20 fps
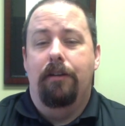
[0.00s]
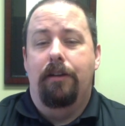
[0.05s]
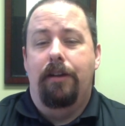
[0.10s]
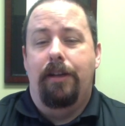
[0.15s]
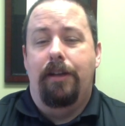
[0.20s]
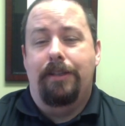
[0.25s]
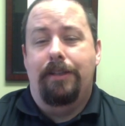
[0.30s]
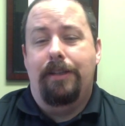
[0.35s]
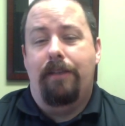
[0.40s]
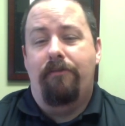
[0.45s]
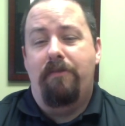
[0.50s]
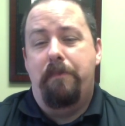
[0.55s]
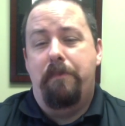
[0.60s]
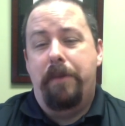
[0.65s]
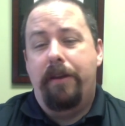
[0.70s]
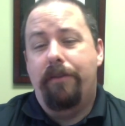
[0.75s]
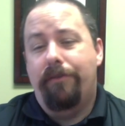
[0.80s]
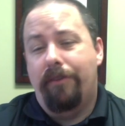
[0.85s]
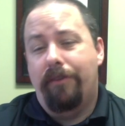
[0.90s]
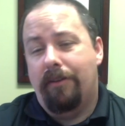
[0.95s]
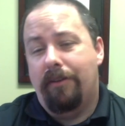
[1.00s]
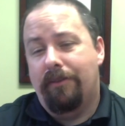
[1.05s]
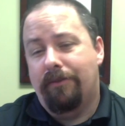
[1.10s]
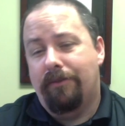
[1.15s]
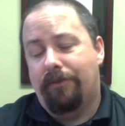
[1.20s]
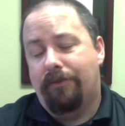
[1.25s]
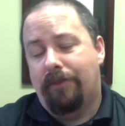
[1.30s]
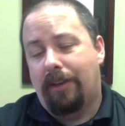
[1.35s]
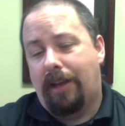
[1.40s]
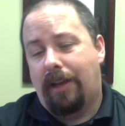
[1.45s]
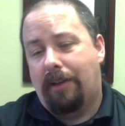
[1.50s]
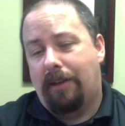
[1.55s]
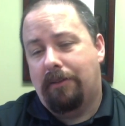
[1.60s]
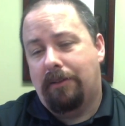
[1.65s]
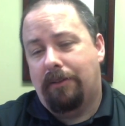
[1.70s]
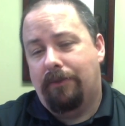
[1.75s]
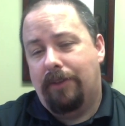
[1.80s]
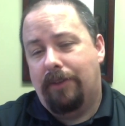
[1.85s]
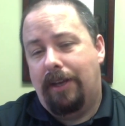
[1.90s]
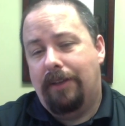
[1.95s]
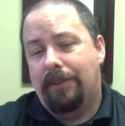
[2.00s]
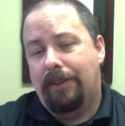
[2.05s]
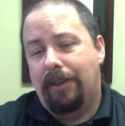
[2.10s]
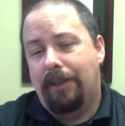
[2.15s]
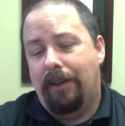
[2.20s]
He doesn't have the benefit of the Council of Nicaea.